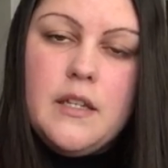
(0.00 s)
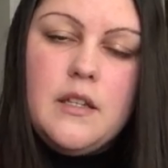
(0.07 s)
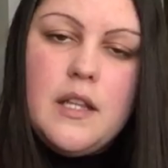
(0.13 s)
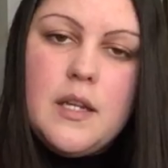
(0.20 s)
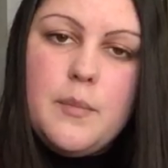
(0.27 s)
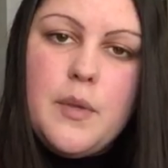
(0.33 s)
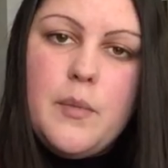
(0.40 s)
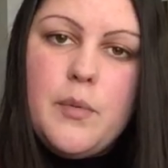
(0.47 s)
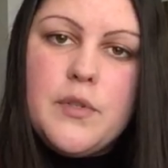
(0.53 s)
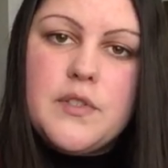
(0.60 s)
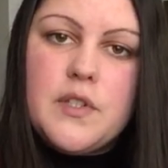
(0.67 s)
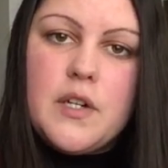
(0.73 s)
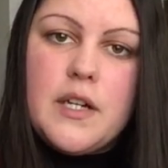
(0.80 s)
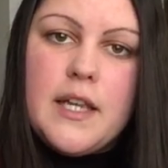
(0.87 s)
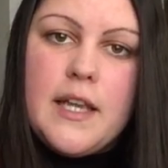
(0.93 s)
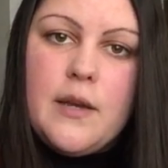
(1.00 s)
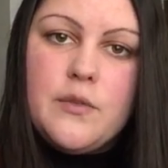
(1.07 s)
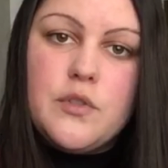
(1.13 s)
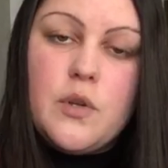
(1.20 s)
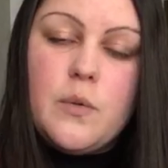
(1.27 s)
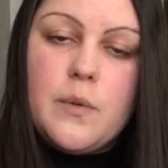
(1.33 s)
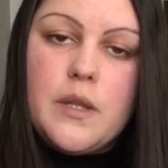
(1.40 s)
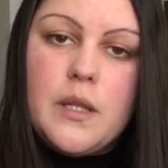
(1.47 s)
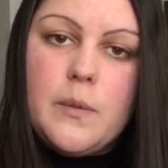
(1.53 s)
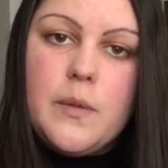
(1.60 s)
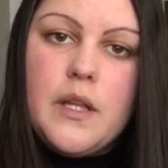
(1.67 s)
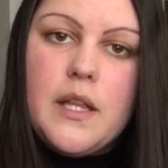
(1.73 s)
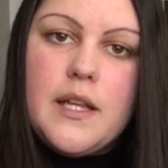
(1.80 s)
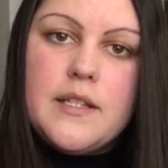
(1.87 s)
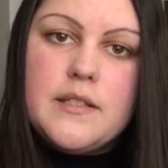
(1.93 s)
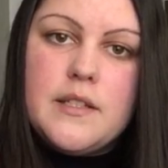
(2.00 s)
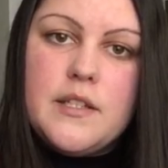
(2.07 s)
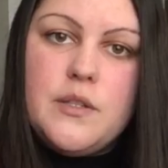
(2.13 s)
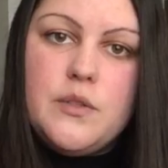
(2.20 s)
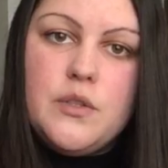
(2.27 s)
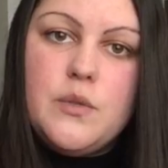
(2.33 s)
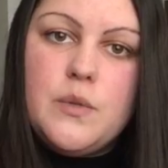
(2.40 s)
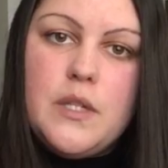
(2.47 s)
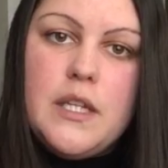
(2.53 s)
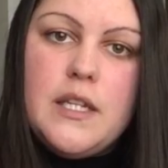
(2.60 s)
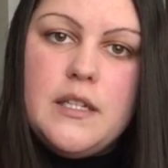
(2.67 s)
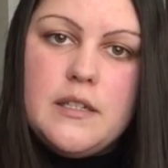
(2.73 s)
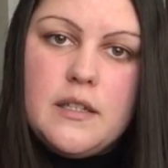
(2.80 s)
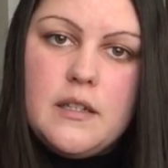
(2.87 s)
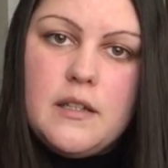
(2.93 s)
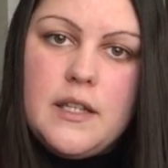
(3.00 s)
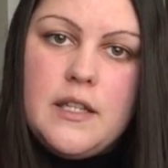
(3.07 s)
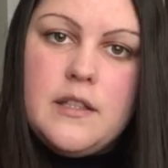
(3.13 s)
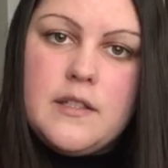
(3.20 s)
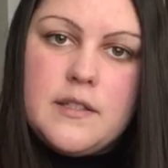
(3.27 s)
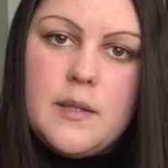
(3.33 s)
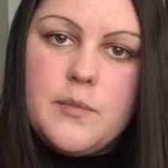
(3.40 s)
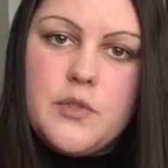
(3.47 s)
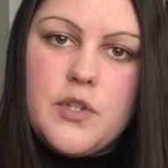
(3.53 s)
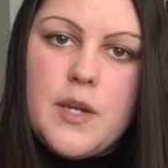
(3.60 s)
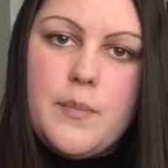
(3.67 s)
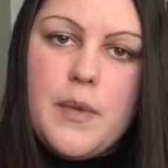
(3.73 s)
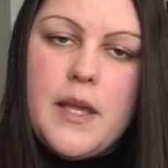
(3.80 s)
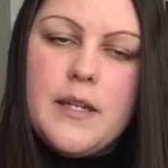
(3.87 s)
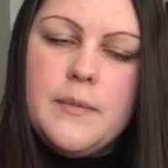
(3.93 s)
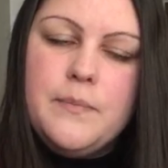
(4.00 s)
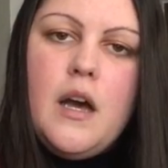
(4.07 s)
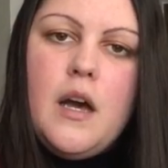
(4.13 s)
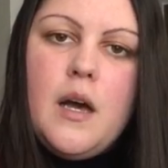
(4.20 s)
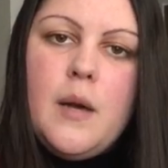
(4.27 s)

and a lot of people starting out don't really realize that you do need to clean the substrate bed.